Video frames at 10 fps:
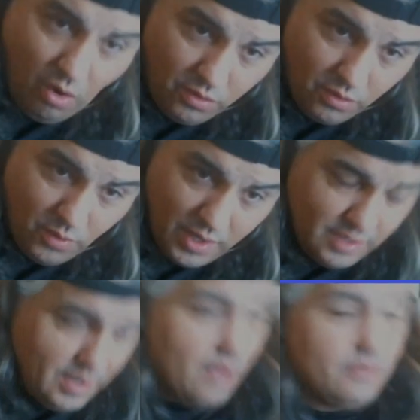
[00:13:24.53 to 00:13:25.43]
the way
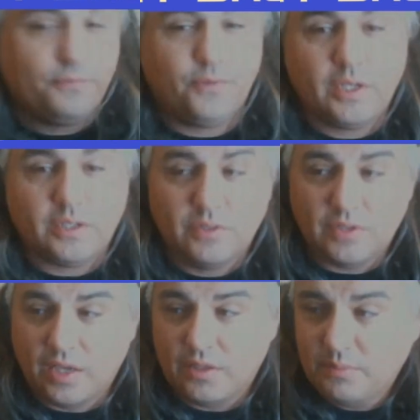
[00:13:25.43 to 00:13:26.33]
down to freaking
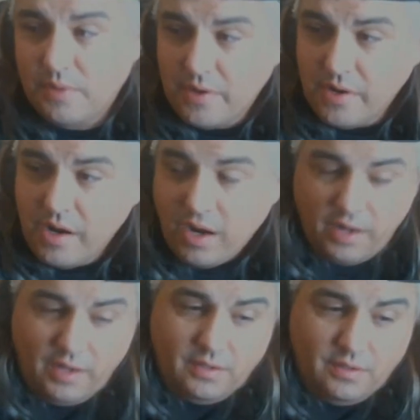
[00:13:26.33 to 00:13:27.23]
Salem. And
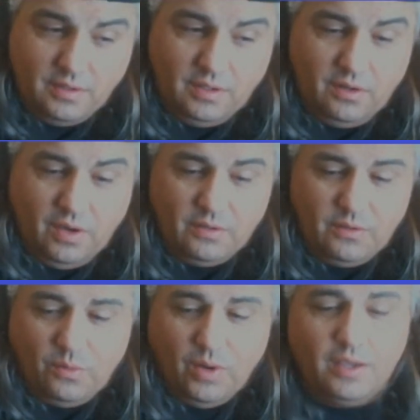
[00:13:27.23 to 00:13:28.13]
I don't know
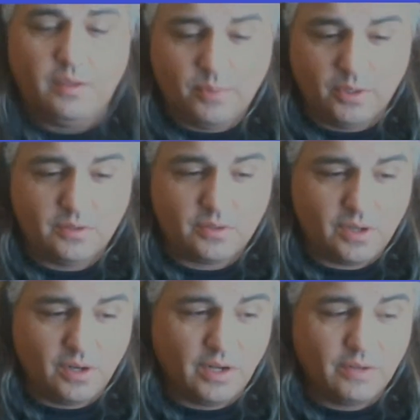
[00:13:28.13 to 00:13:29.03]
why he brings his
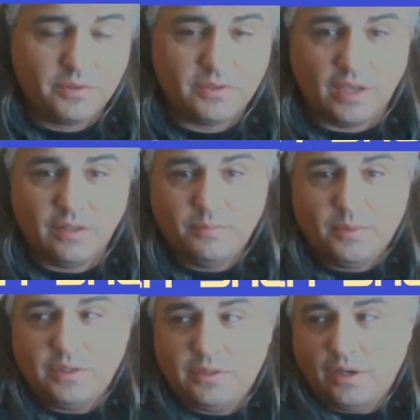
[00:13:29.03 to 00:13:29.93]
car down to Salem, but
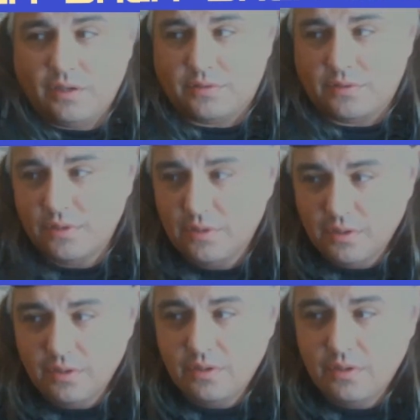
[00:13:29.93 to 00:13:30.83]
he does.
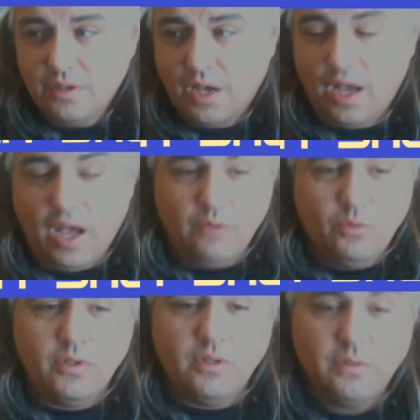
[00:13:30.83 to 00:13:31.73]
I
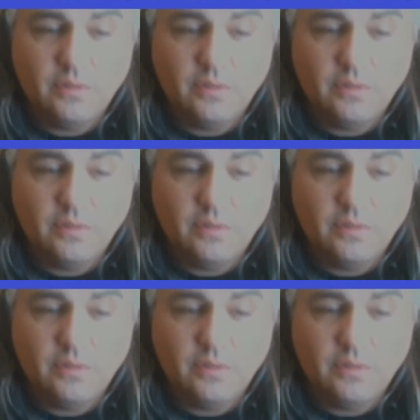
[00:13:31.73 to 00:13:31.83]
wouldn't.